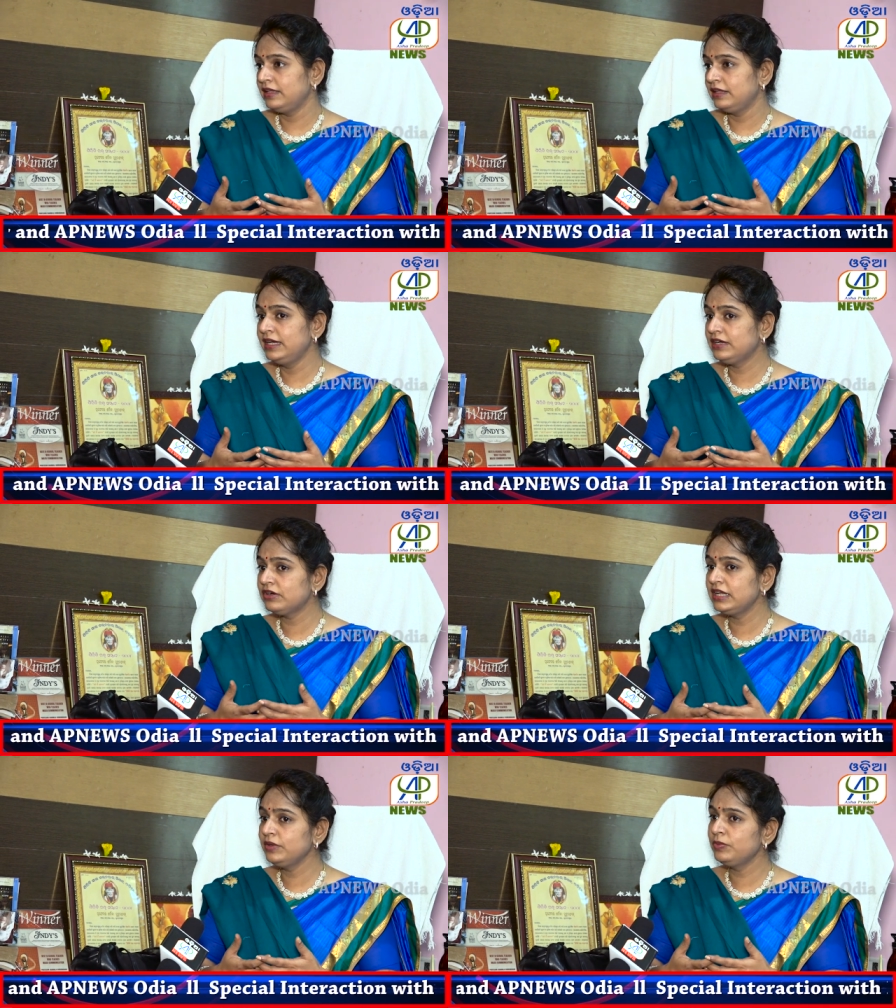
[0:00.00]

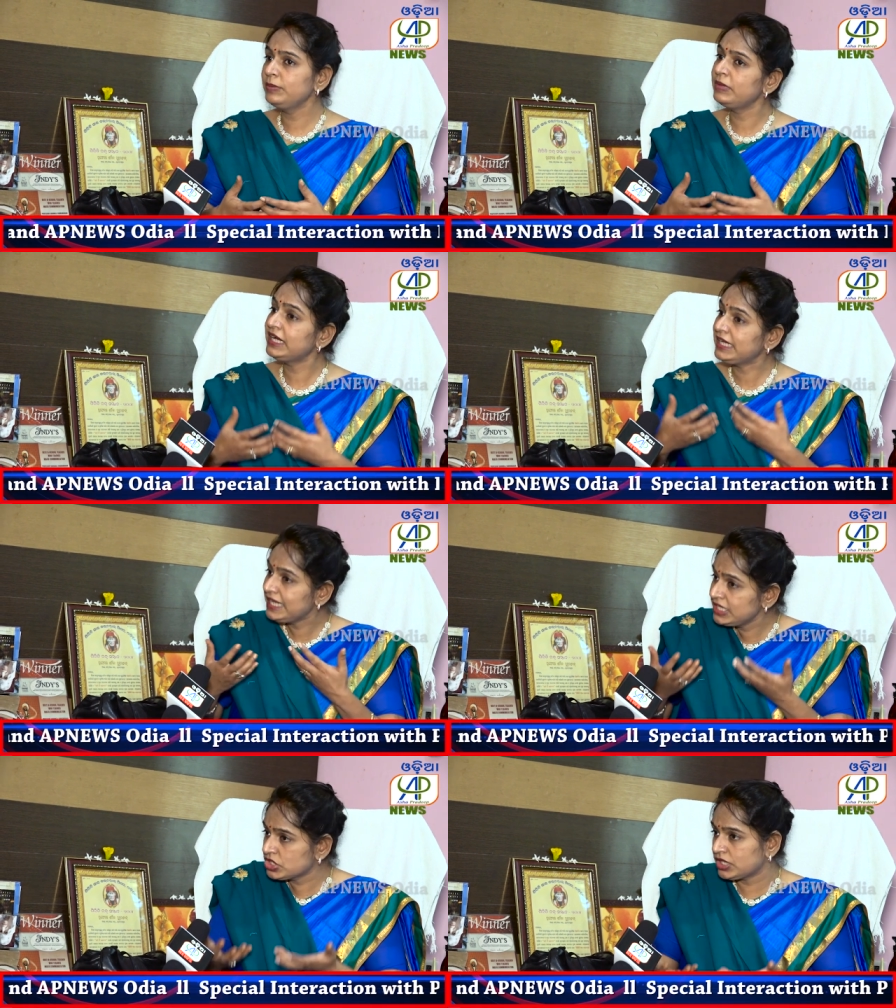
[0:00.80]
literally, we may
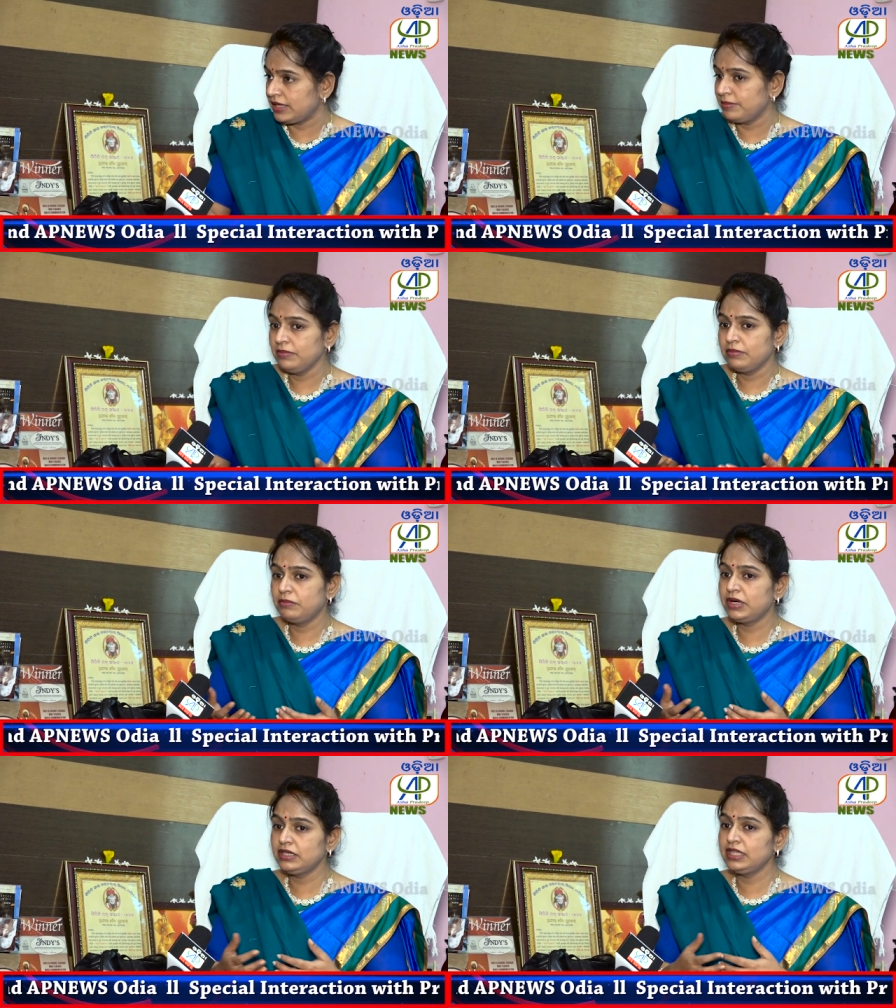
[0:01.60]
teach them,
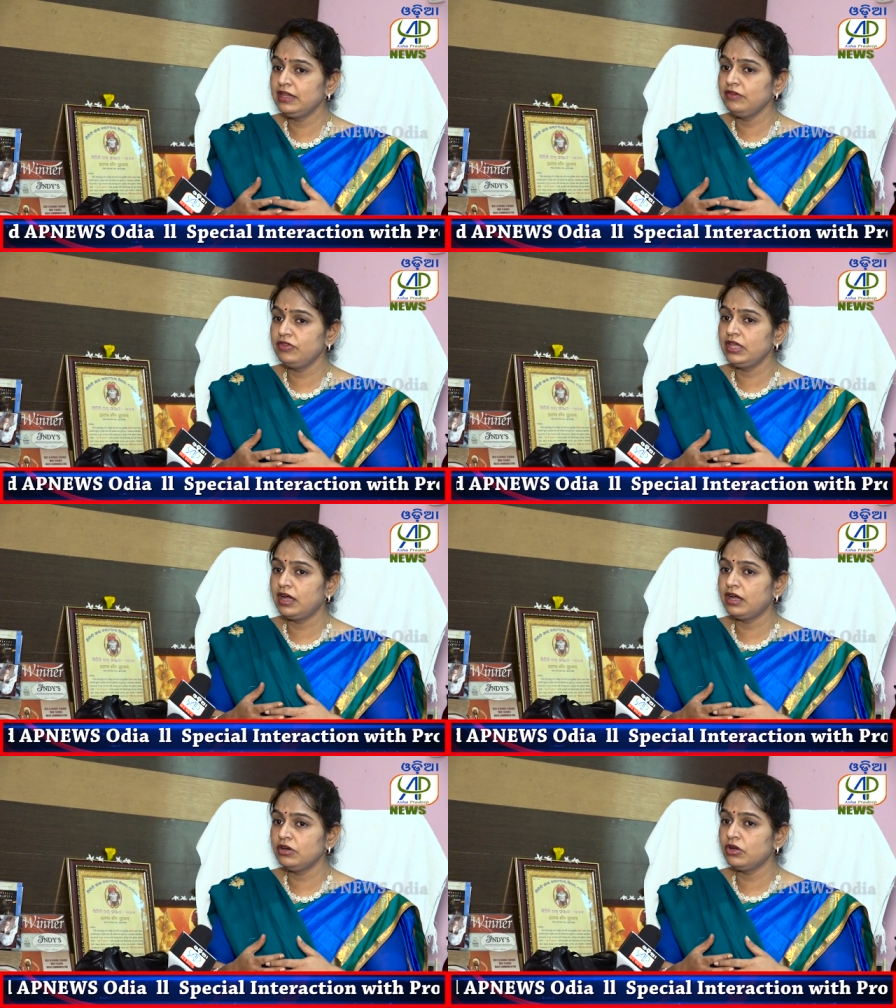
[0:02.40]
but then we
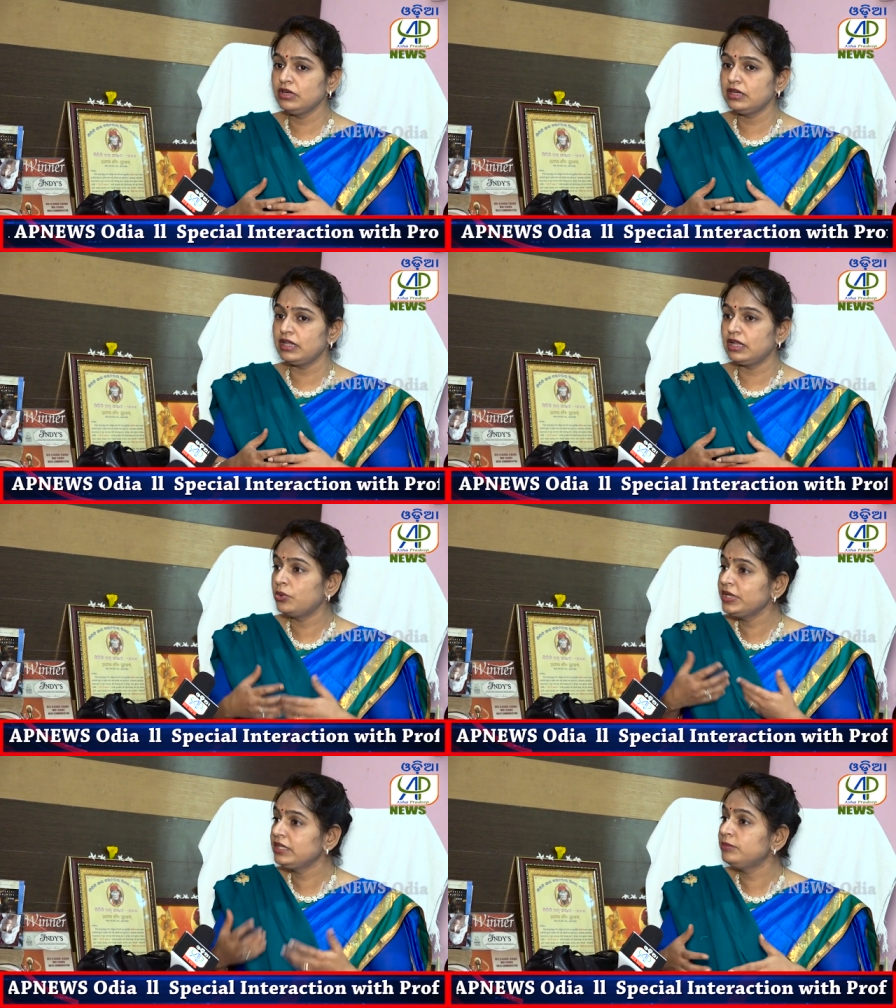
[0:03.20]
are not
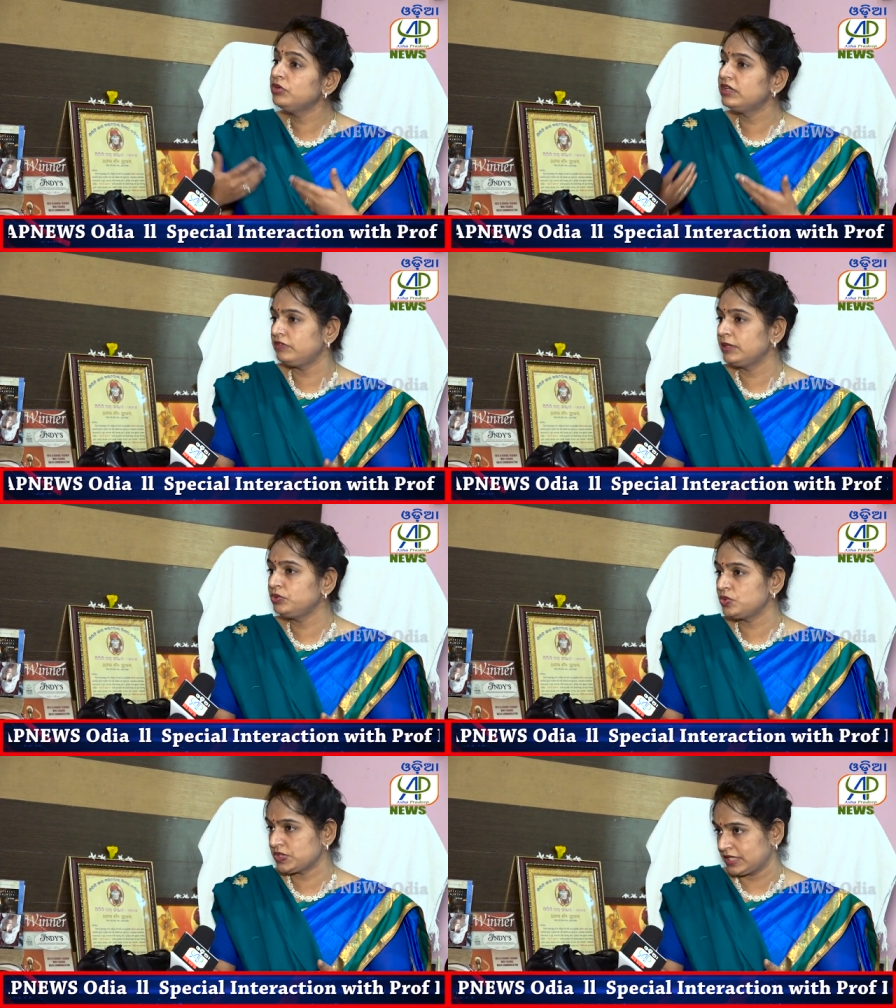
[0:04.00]
allowing them to
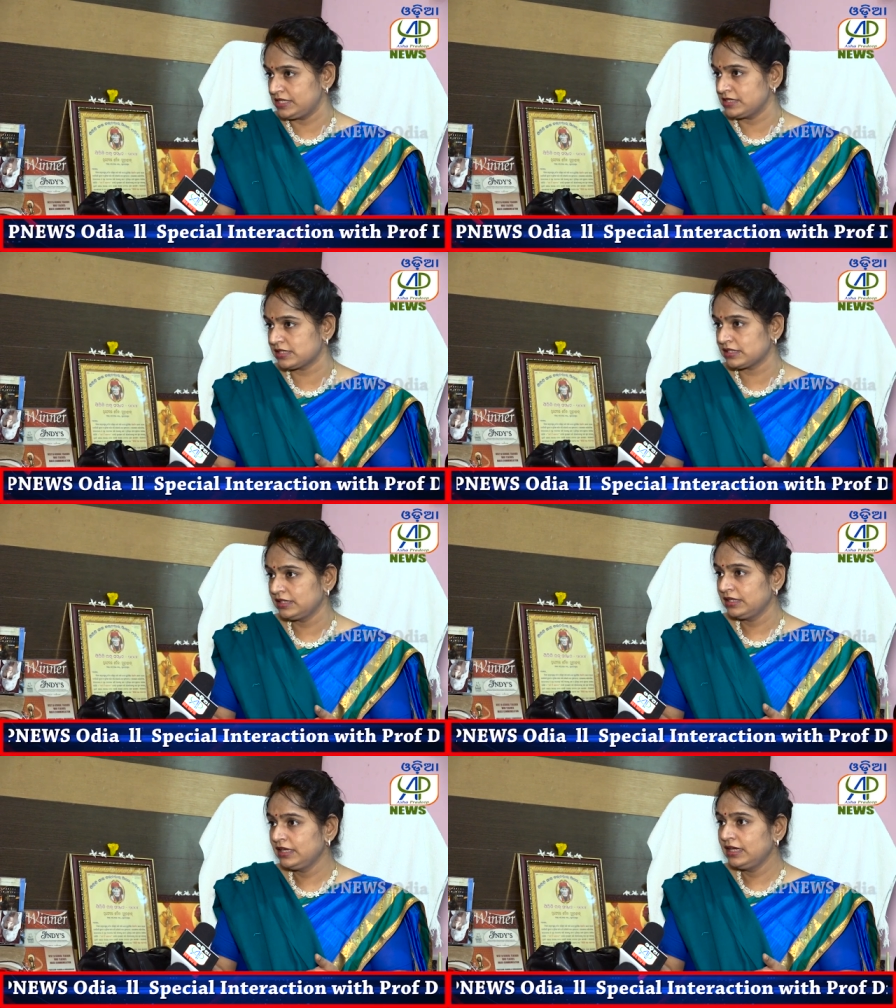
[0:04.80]
develop those skills.